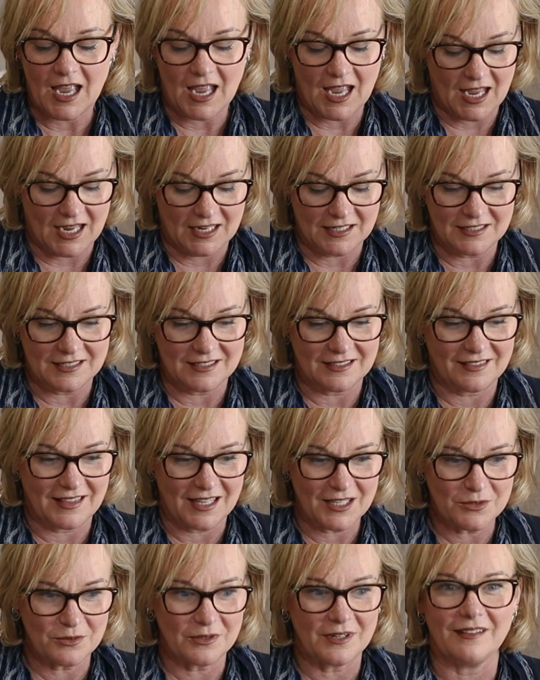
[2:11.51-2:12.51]
And
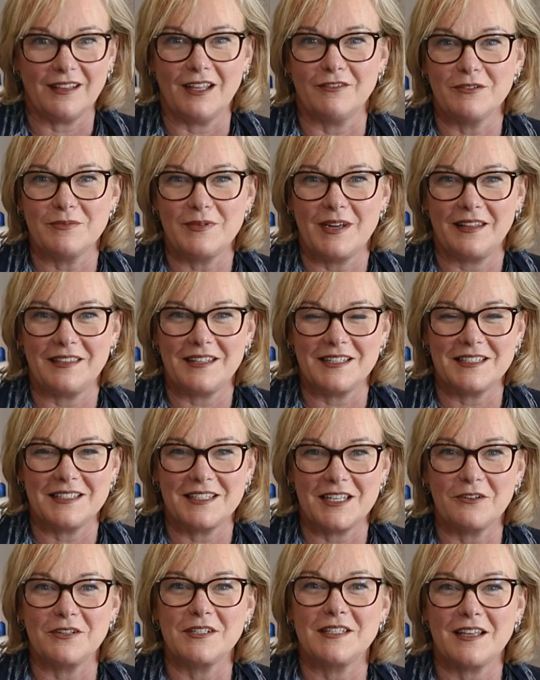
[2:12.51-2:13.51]
that's what I love about this.
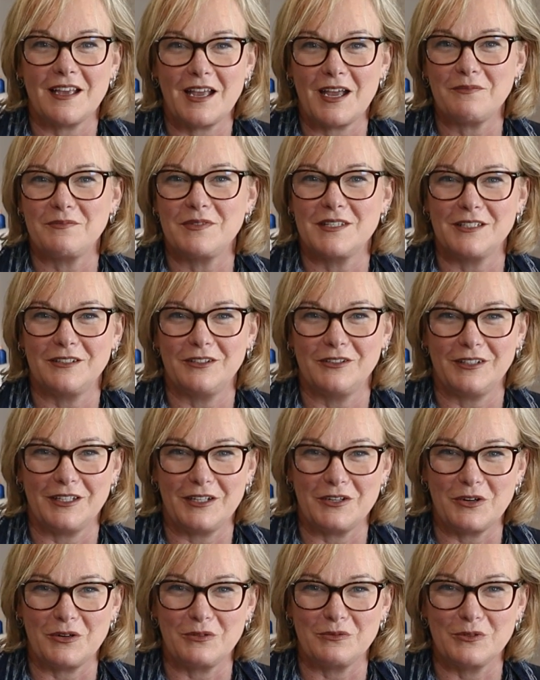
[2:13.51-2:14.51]
There is
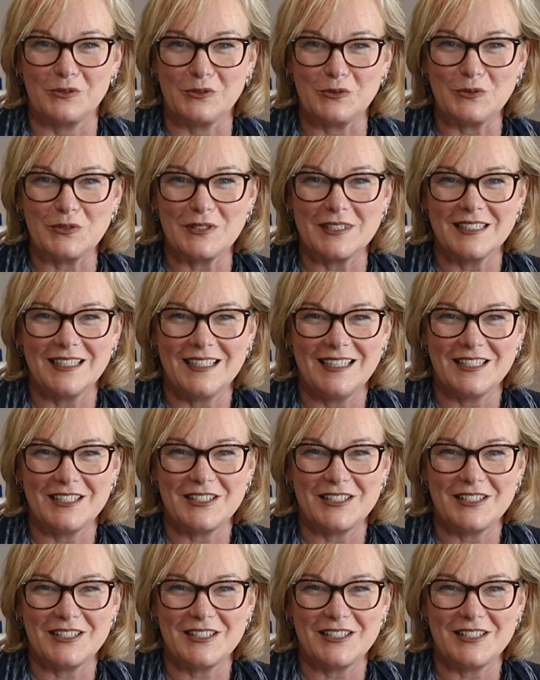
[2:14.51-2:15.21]
absolutely no rules.